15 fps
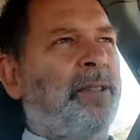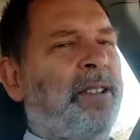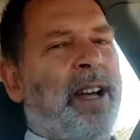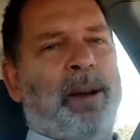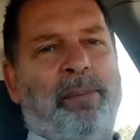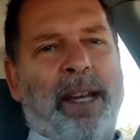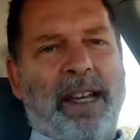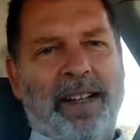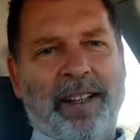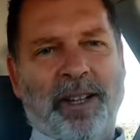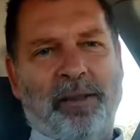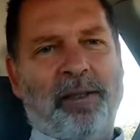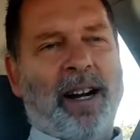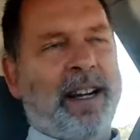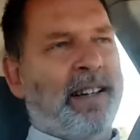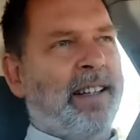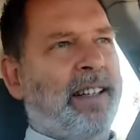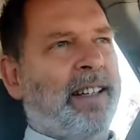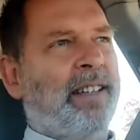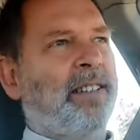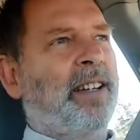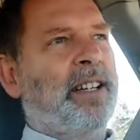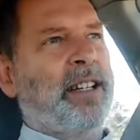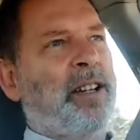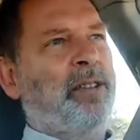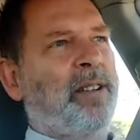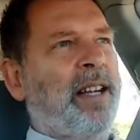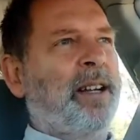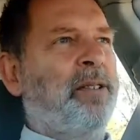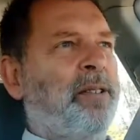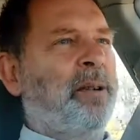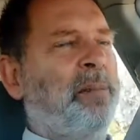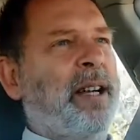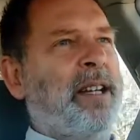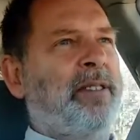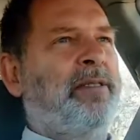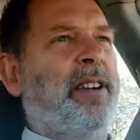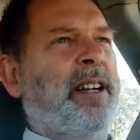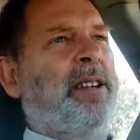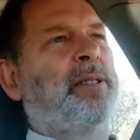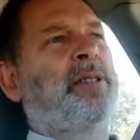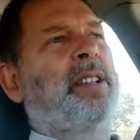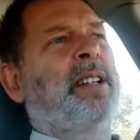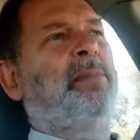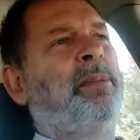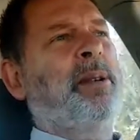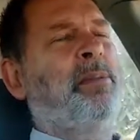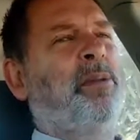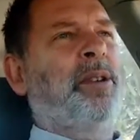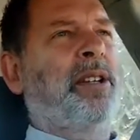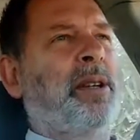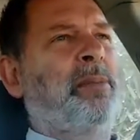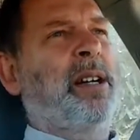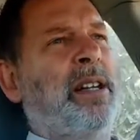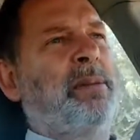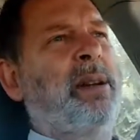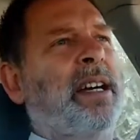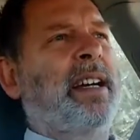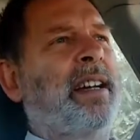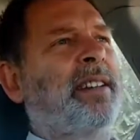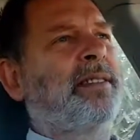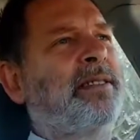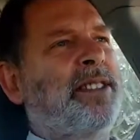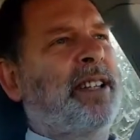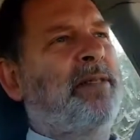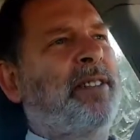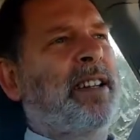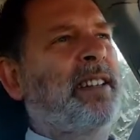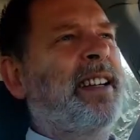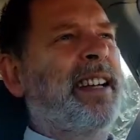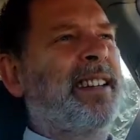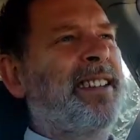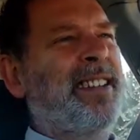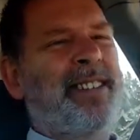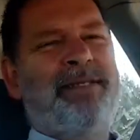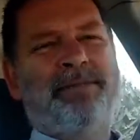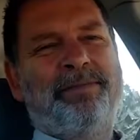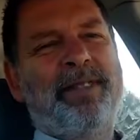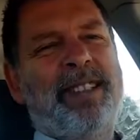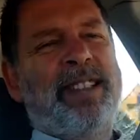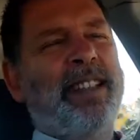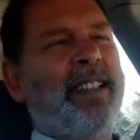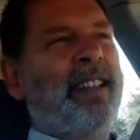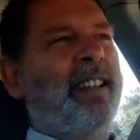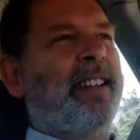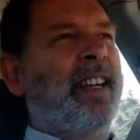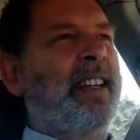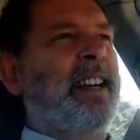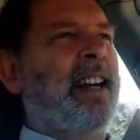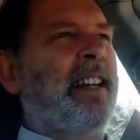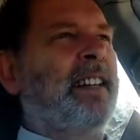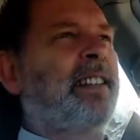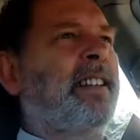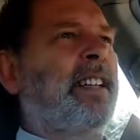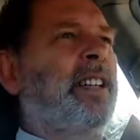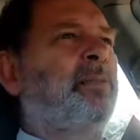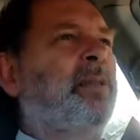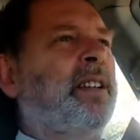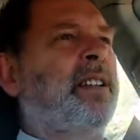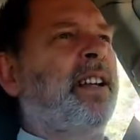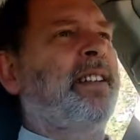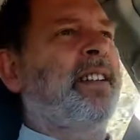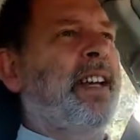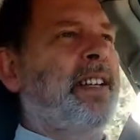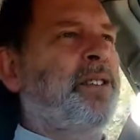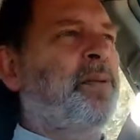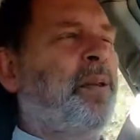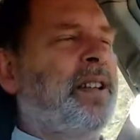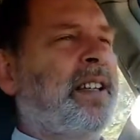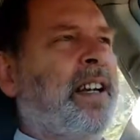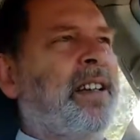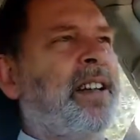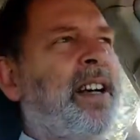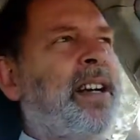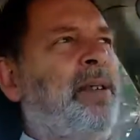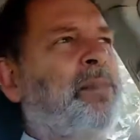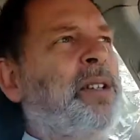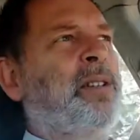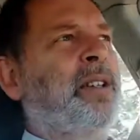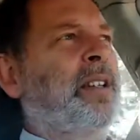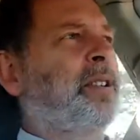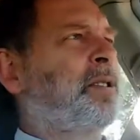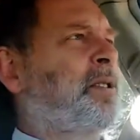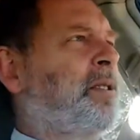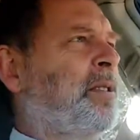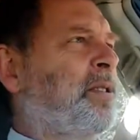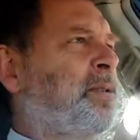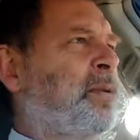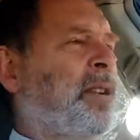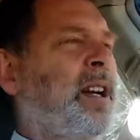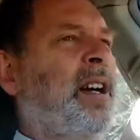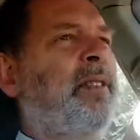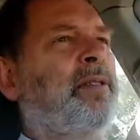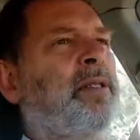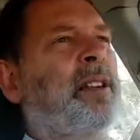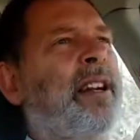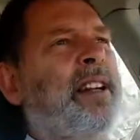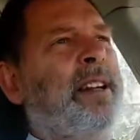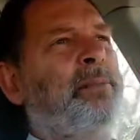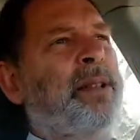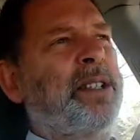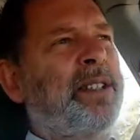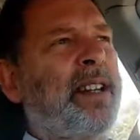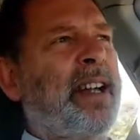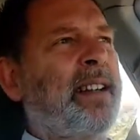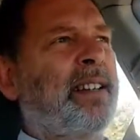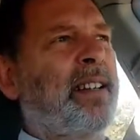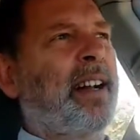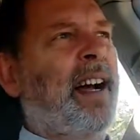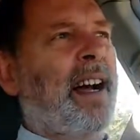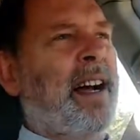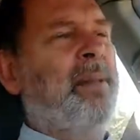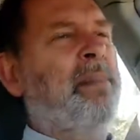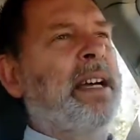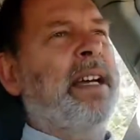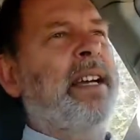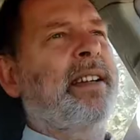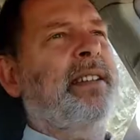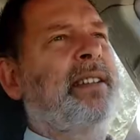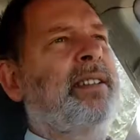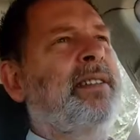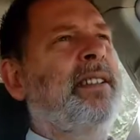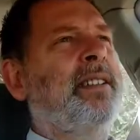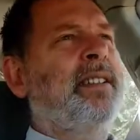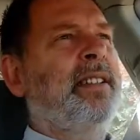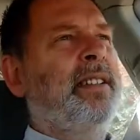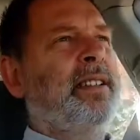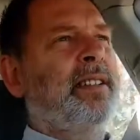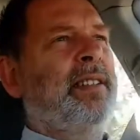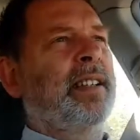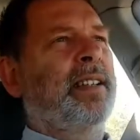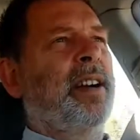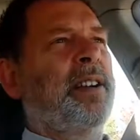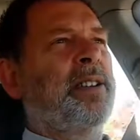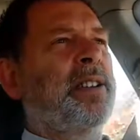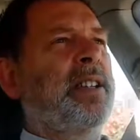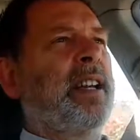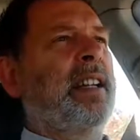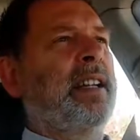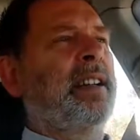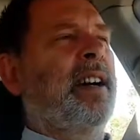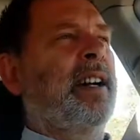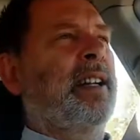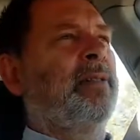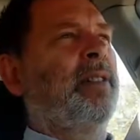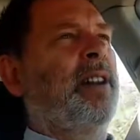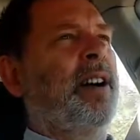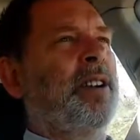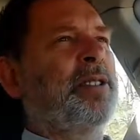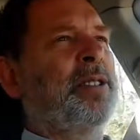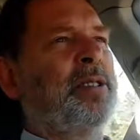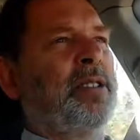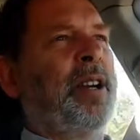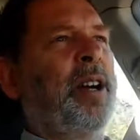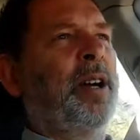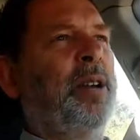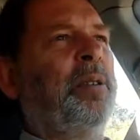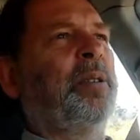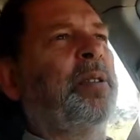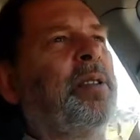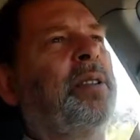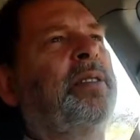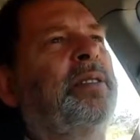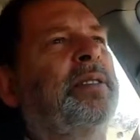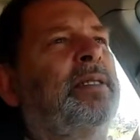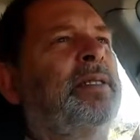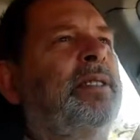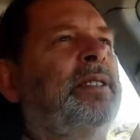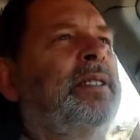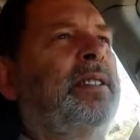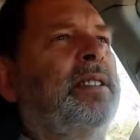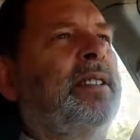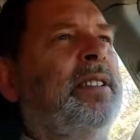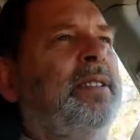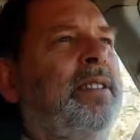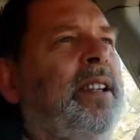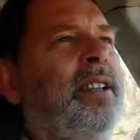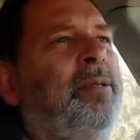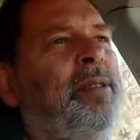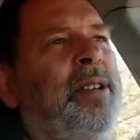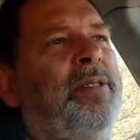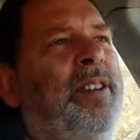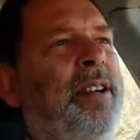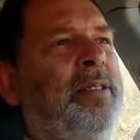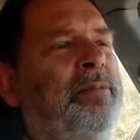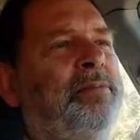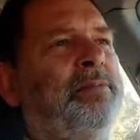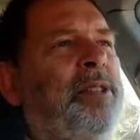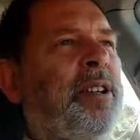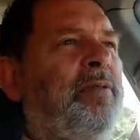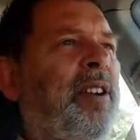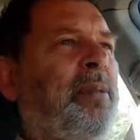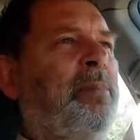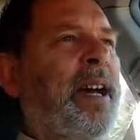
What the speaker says: not painting it right, and then a year later the paint fails and then people want their money back and stuff like that, that kind of thing. But that's what that liability insurance will cover. Any mistake that I make that causes any kind of loss to the owner. What if I